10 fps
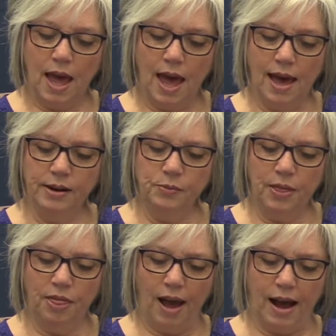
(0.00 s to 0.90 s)
And
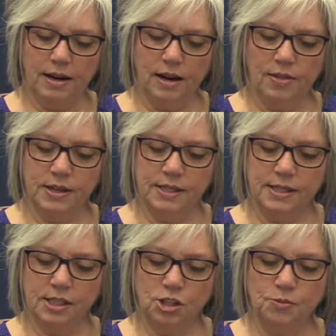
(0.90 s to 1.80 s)
with that, the
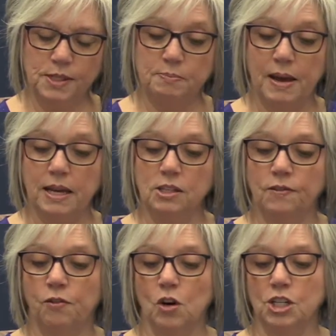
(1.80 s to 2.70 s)
decision was made to
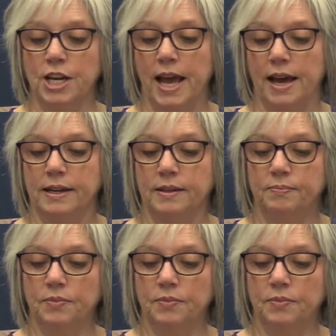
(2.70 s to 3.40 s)
forge ahead.